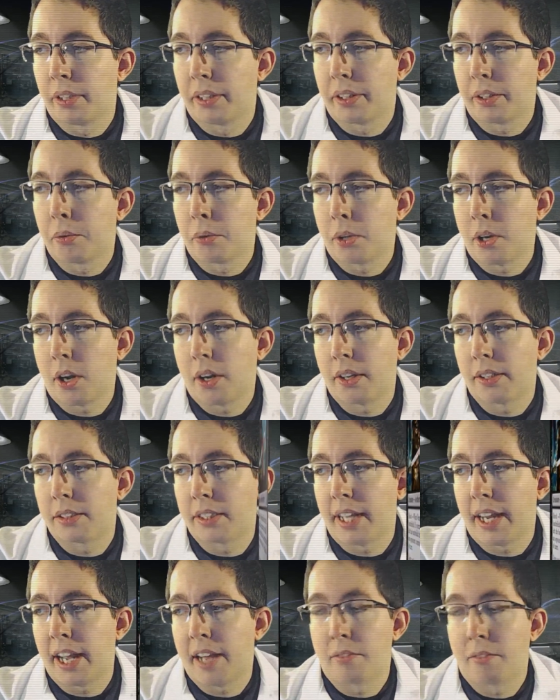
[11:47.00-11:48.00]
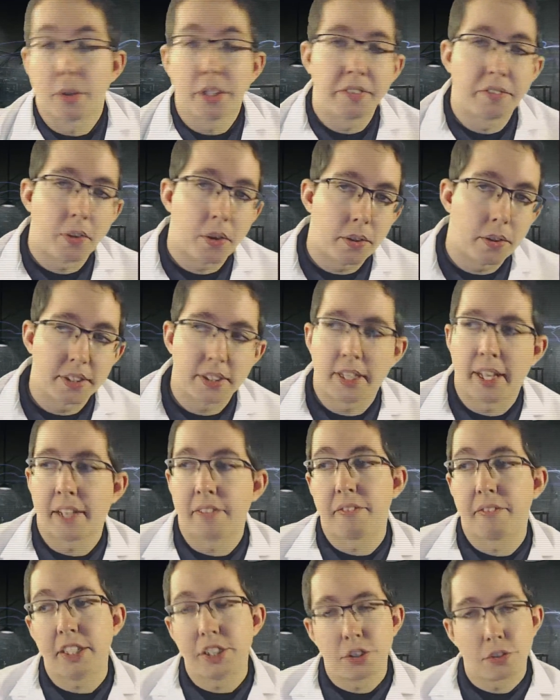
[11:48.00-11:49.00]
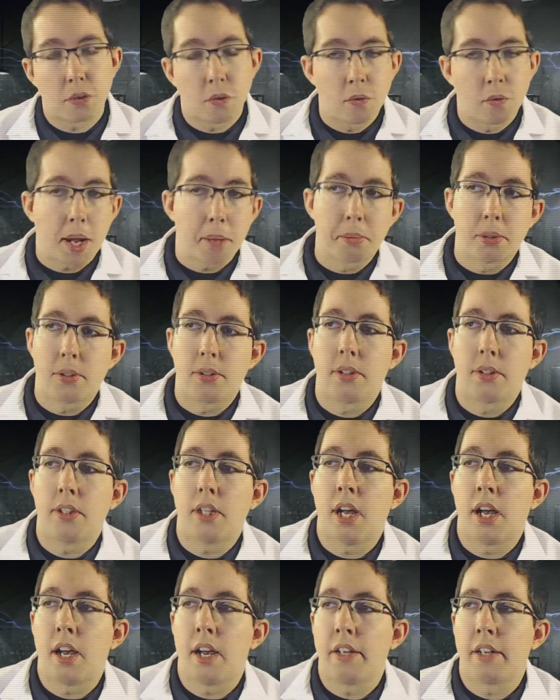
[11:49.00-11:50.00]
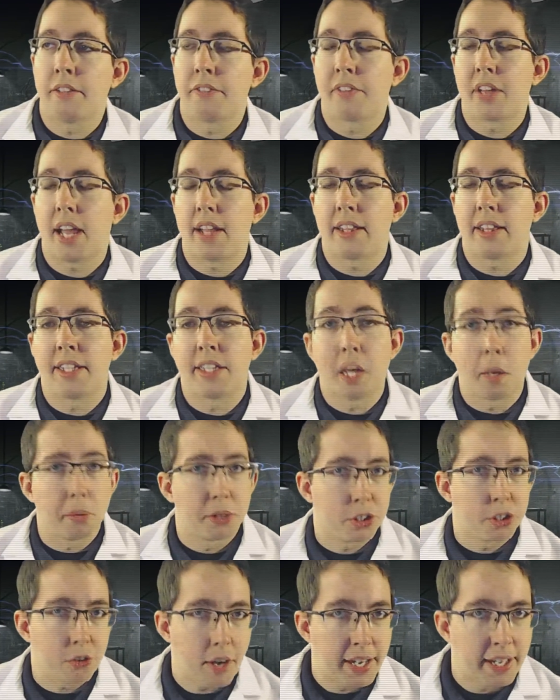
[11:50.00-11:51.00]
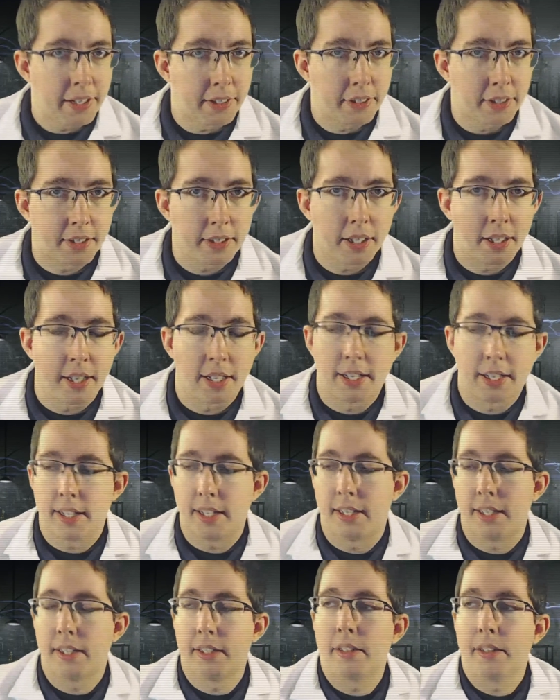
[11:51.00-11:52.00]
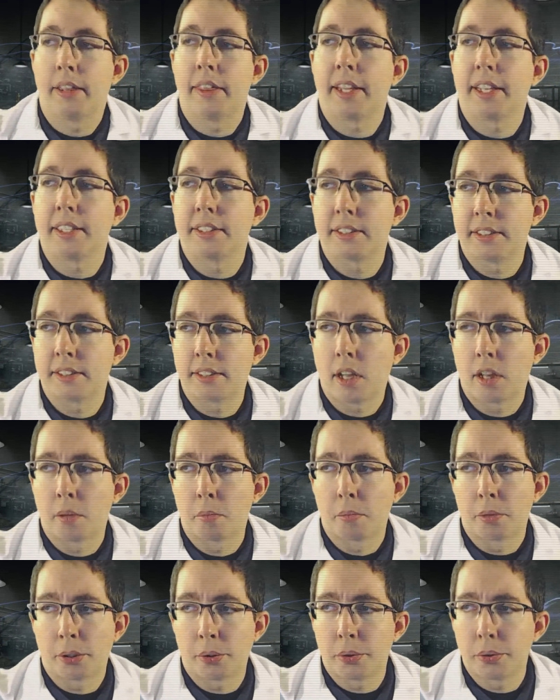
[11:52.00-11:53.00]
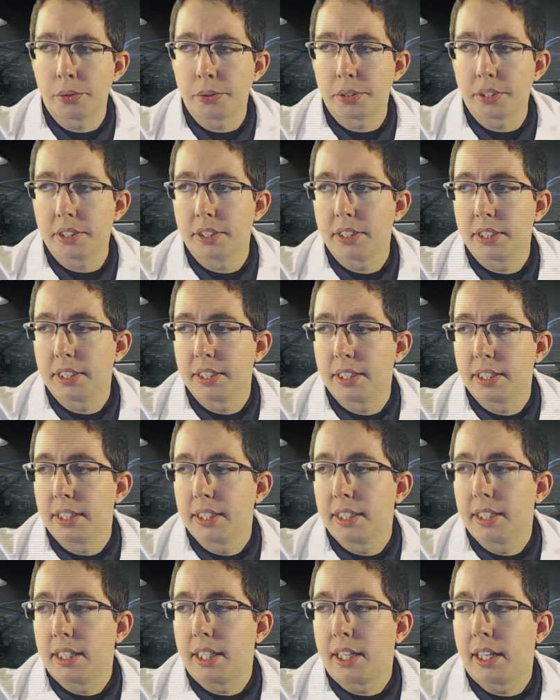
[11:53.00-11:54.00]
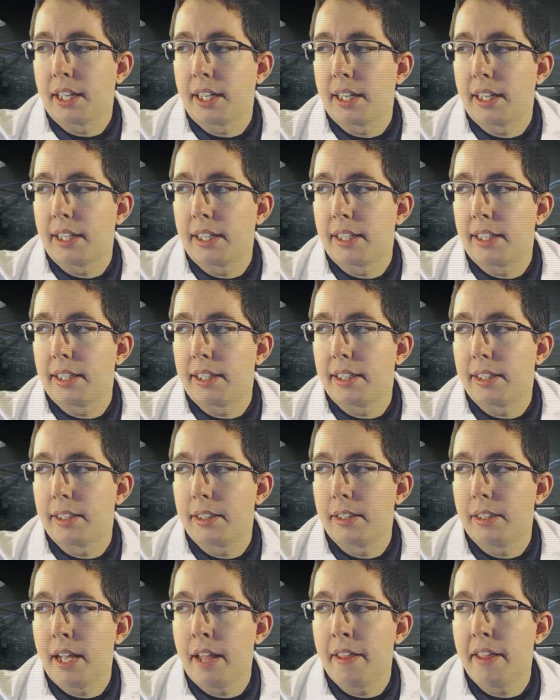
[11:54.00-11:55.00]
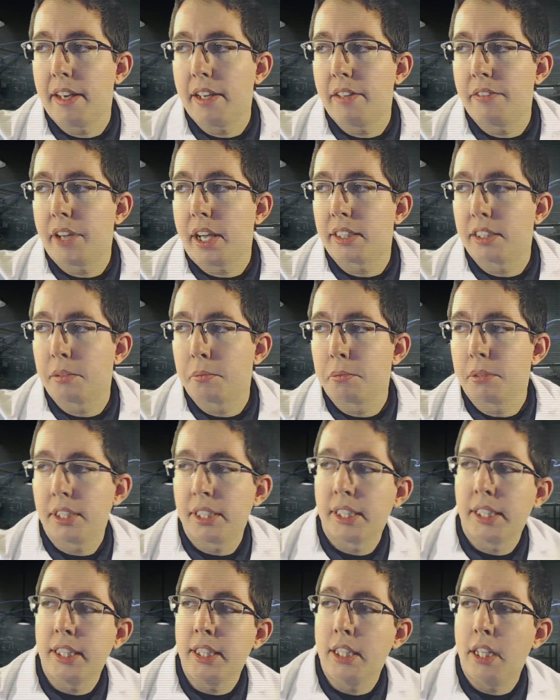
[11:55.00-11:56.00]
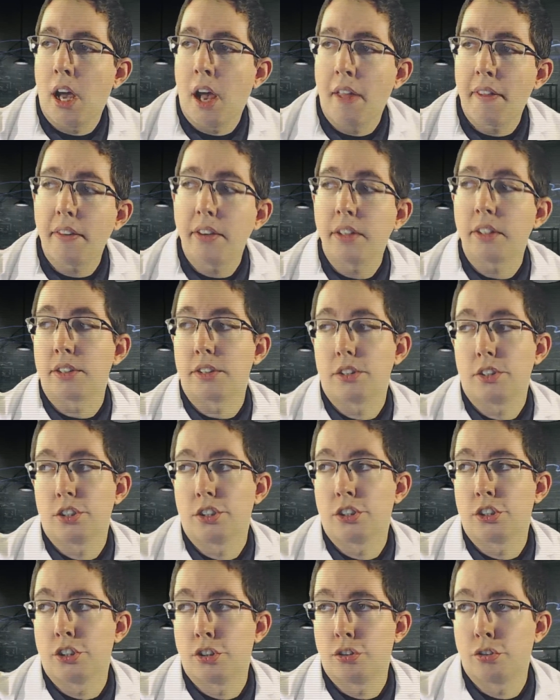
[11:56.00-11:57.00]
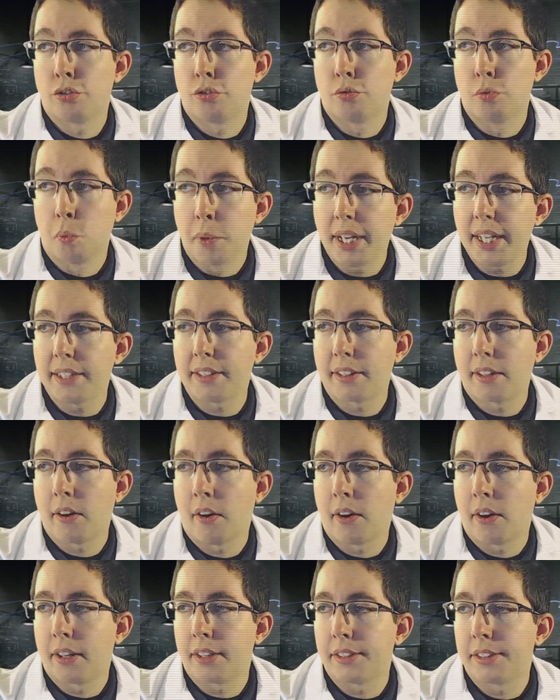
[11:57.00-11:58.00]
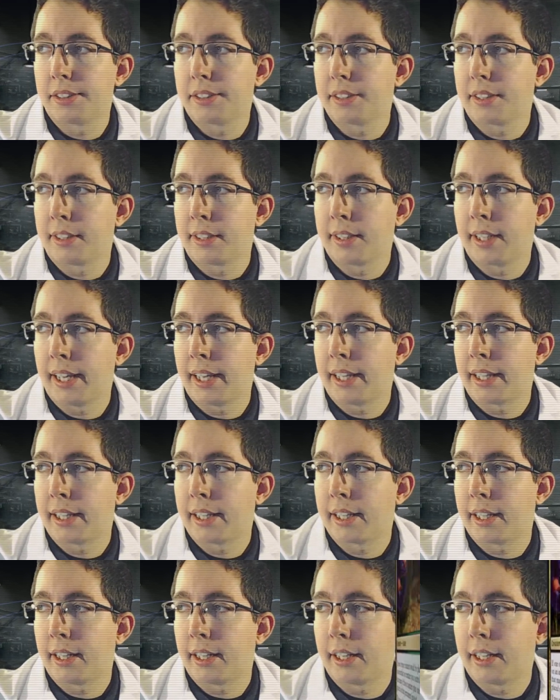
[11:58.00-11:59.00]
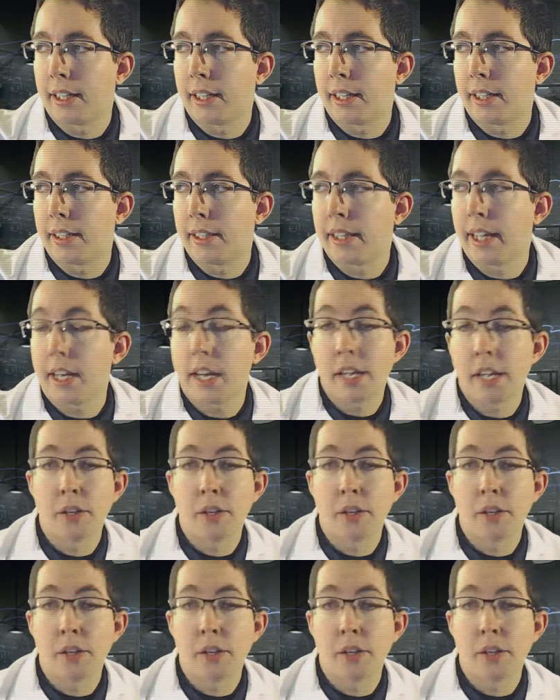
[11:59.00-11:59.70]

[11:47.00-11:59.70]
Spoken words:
really cool cards that have Revolt, like Vengeful Rebel. You've got the Double Striker. I think it's a Solemn Recruit. And then you've got some really other sweet cards like that